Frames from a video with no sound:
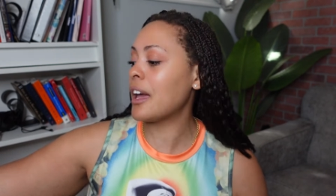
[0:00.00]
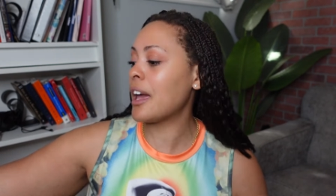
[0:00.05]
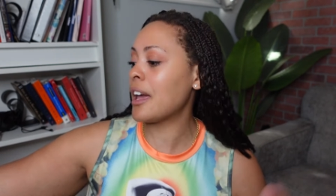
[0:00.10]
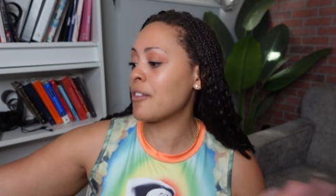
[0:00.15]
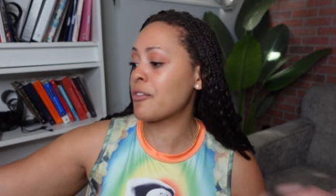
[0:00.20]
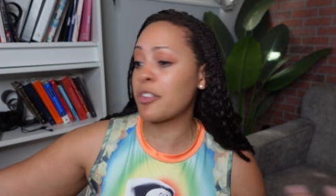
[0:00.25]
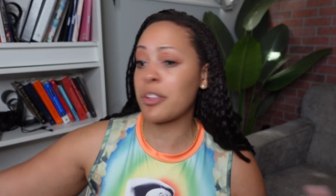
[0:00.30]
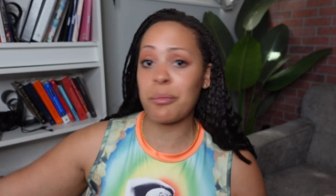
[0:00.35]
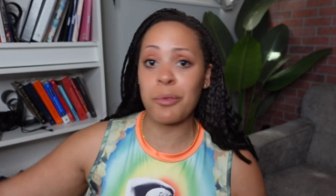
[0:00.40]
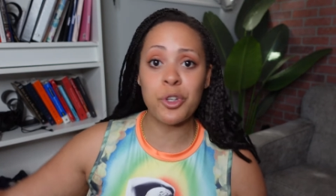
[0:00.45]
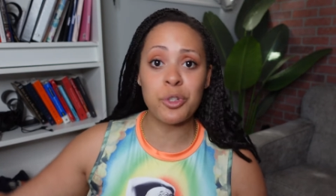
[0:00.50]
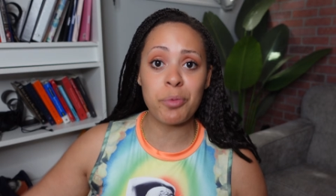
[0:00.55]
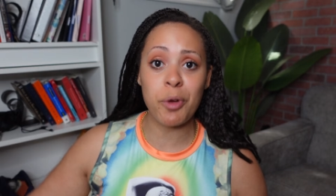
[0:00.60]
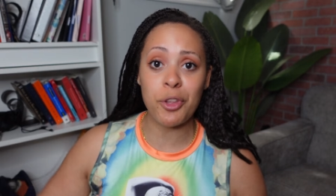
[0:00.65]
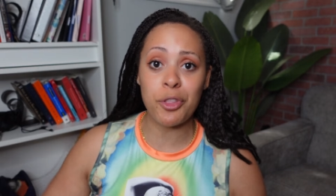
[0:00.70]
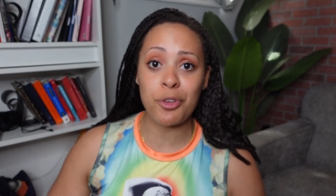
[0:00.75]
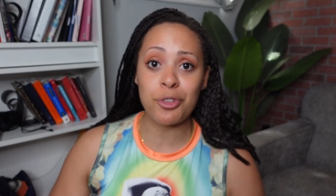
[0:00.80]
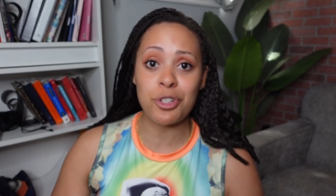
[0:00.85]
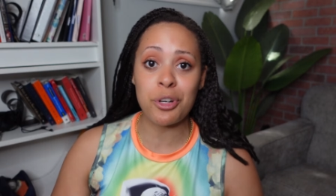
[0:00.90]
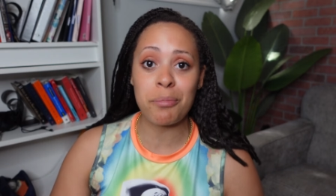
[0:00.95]
And for the most
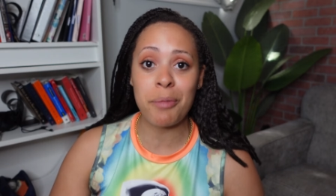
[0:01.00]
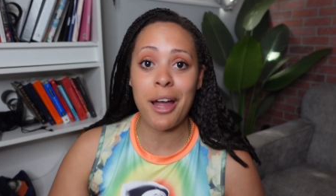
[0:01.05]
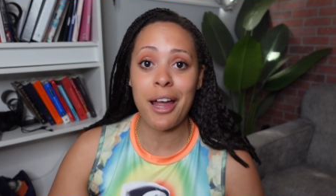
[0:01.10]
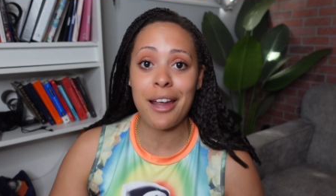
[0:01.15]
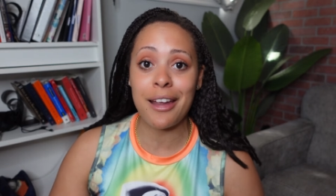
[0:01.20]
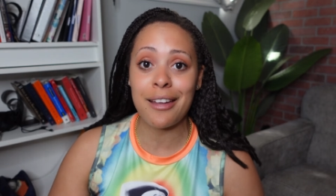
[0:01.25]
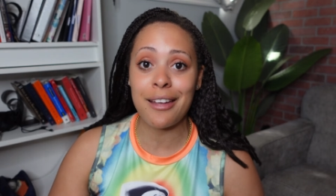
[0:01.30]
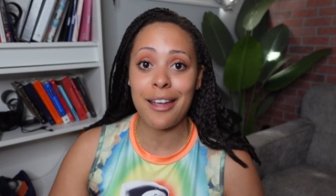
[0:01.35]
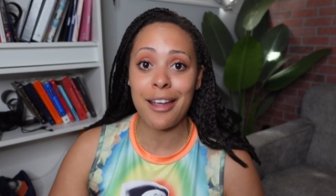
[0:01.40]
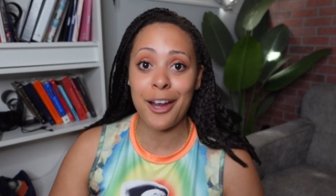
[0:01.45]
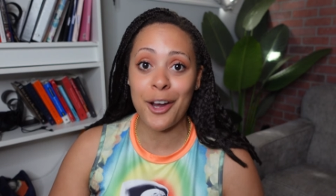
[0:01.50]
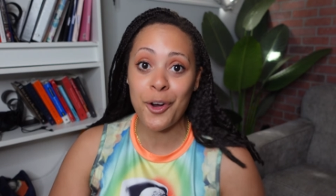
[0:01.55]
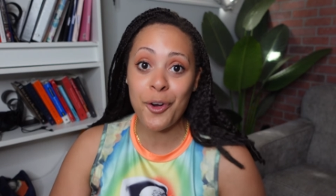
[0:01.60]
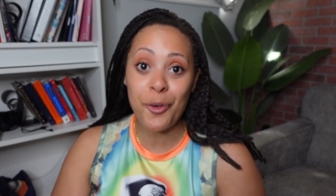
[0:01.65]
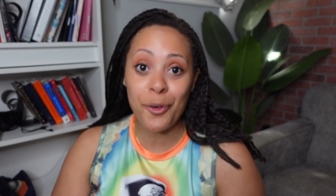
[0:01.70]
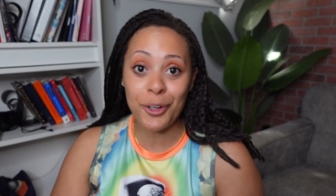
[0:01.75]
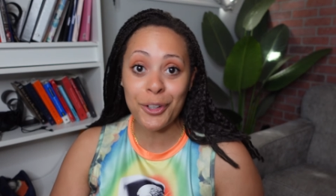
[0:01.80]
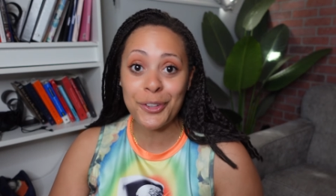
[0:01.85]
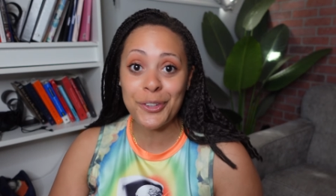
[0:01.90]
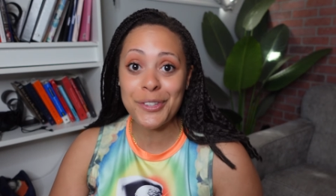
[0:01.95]
part, those are my hair
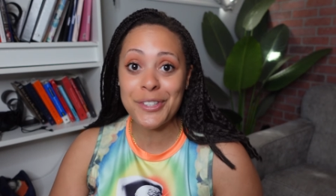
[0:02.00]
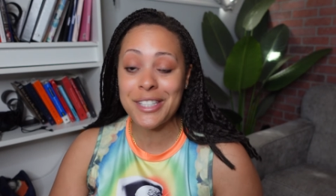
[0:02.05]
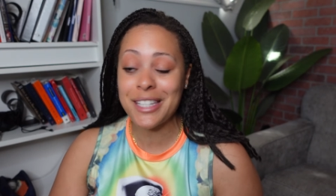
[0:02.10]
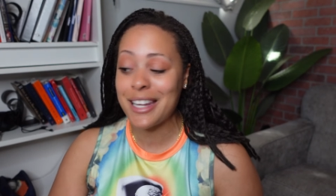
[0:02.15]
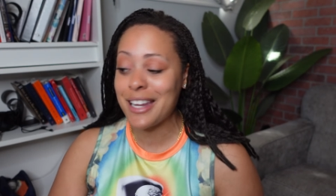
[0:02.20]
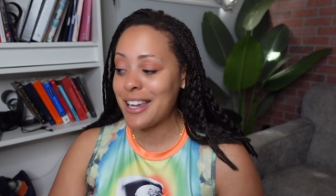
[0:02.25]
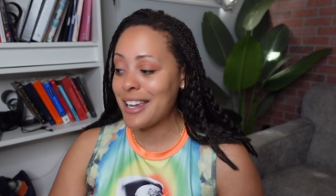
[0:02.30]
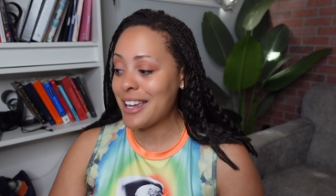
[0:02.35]
oils.